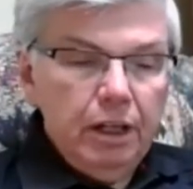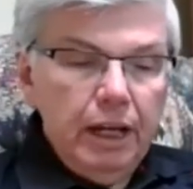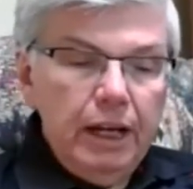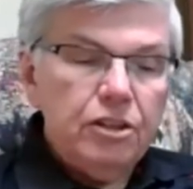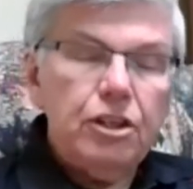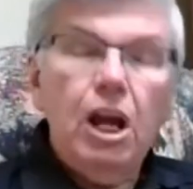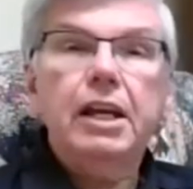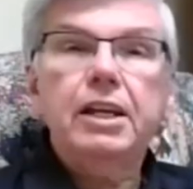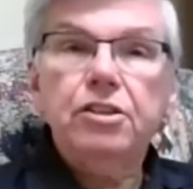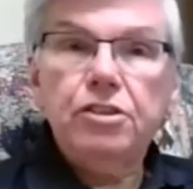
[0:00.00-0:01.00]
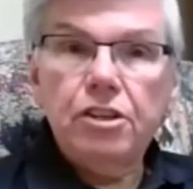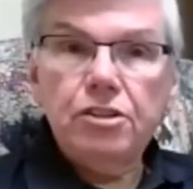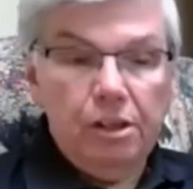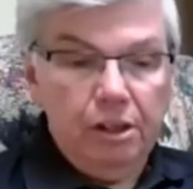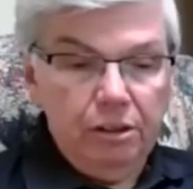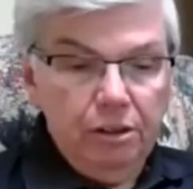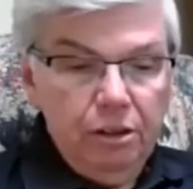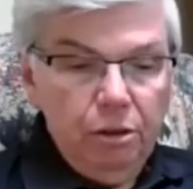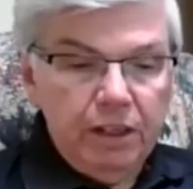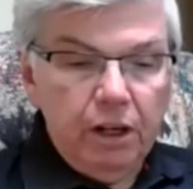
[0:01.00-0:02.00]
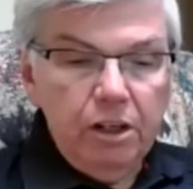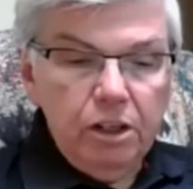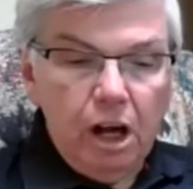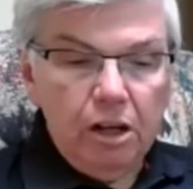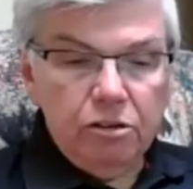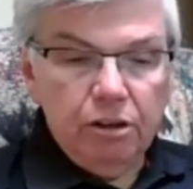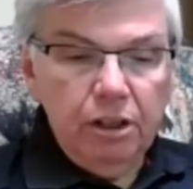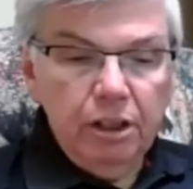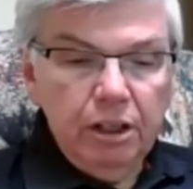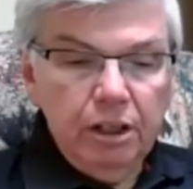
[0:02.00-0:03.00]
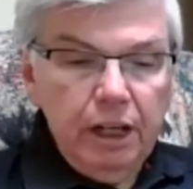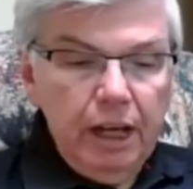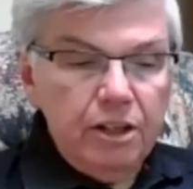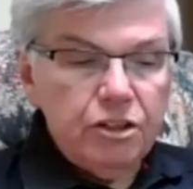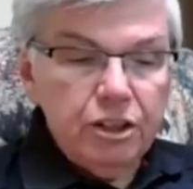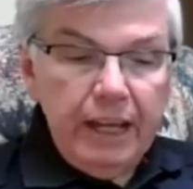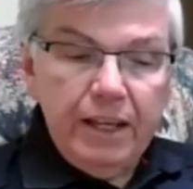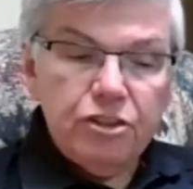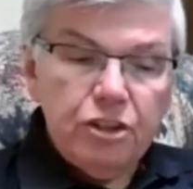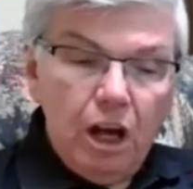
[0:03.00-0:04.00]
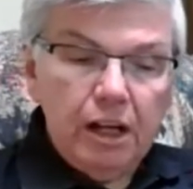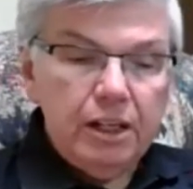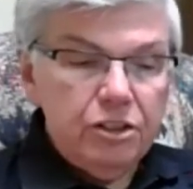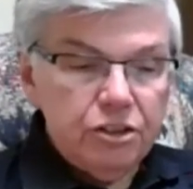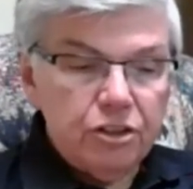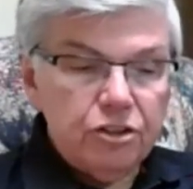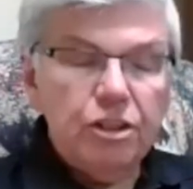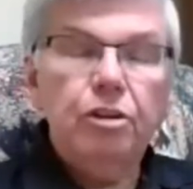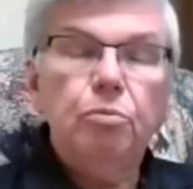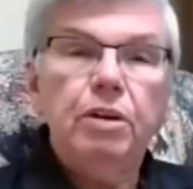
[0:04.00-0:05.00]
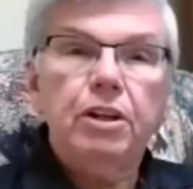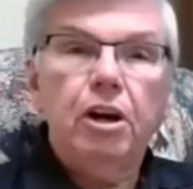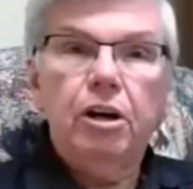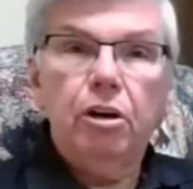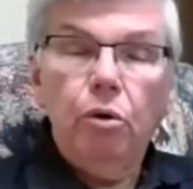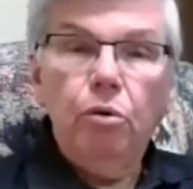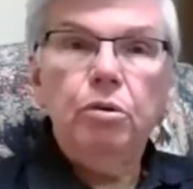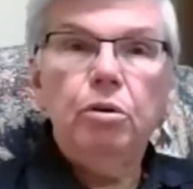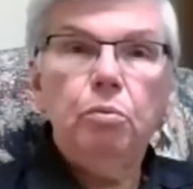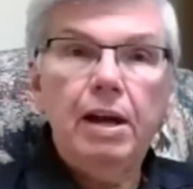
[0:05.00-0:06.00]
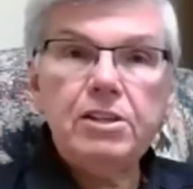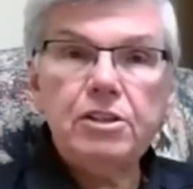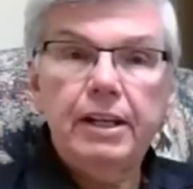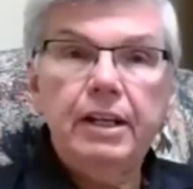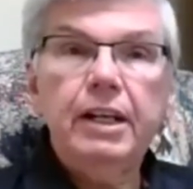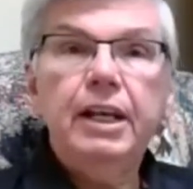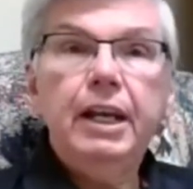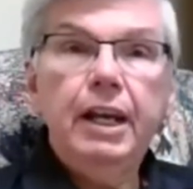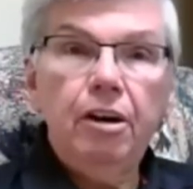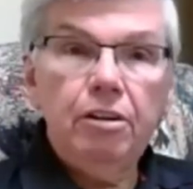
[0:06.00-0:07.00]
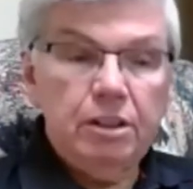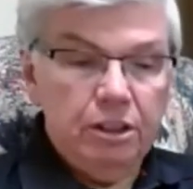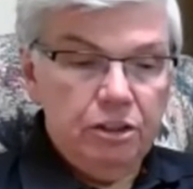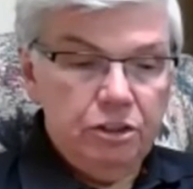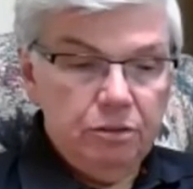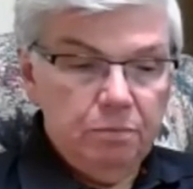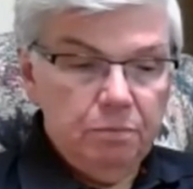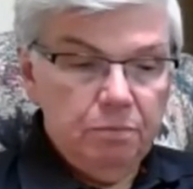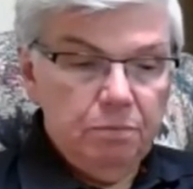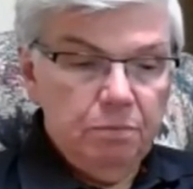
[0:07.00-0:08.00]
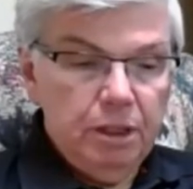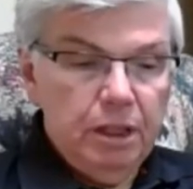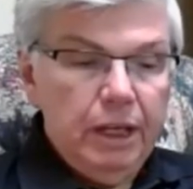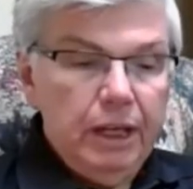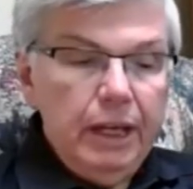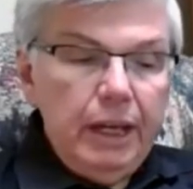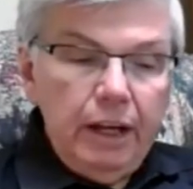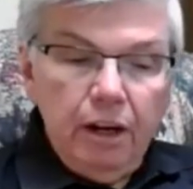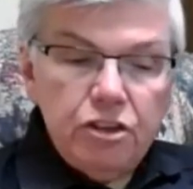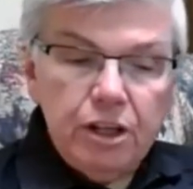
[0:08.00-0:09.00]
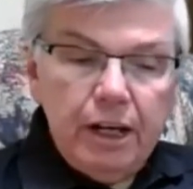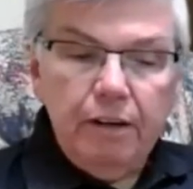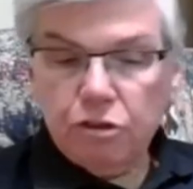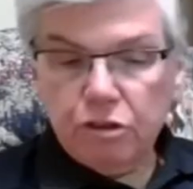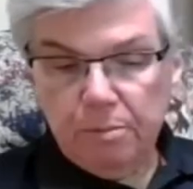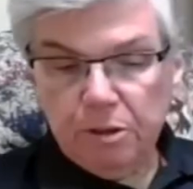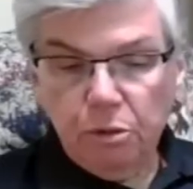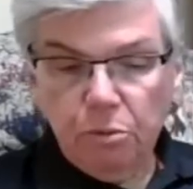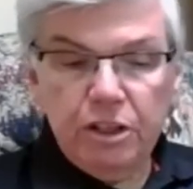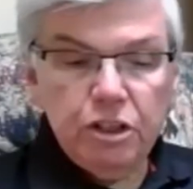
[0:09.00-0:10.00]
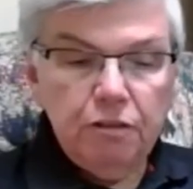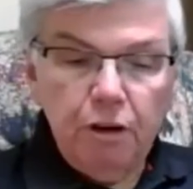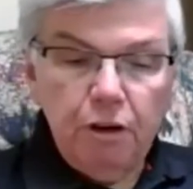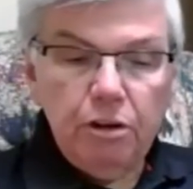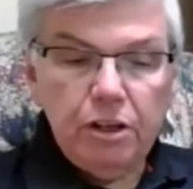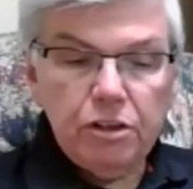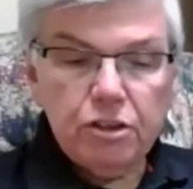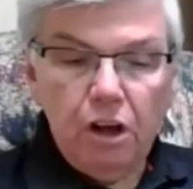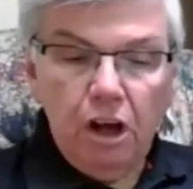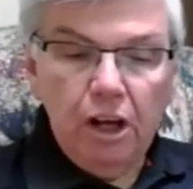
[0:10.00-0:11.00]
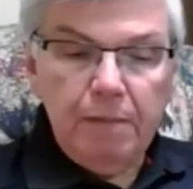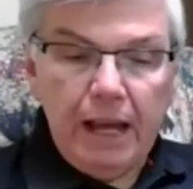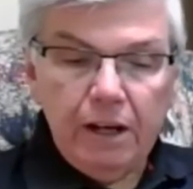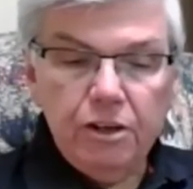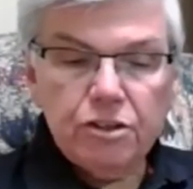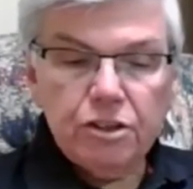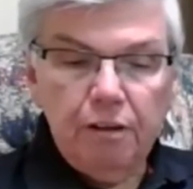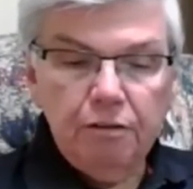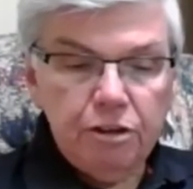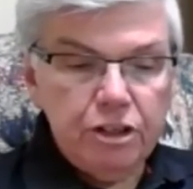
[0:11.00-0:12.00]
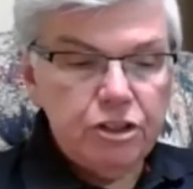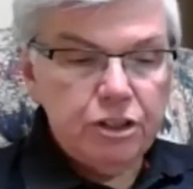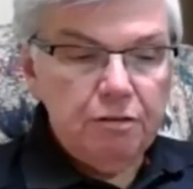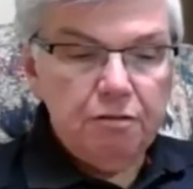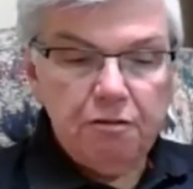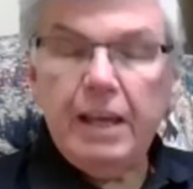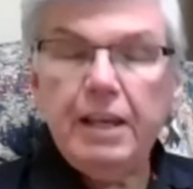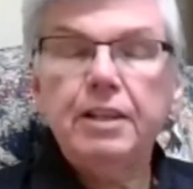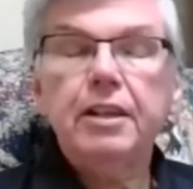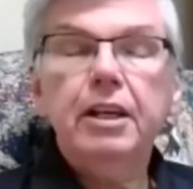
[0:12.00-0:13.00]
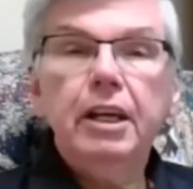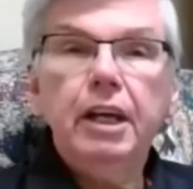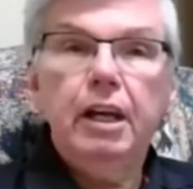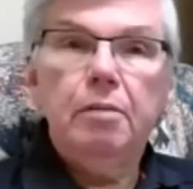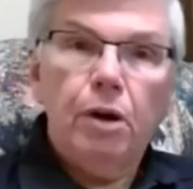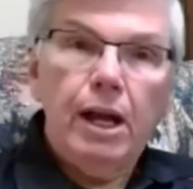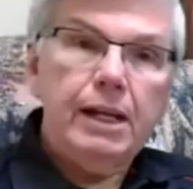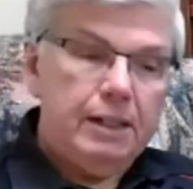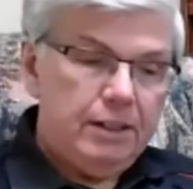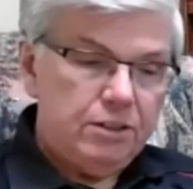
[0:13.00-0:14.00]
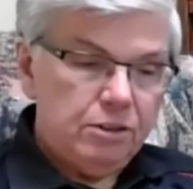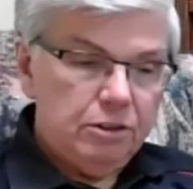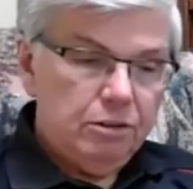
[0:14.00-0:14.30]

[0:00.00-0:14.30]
it is not consistent with our doctrine and is not consistent with our own Wesleyan heritage. In our study of Scripture, we should focus on matters of Christian faith and practice.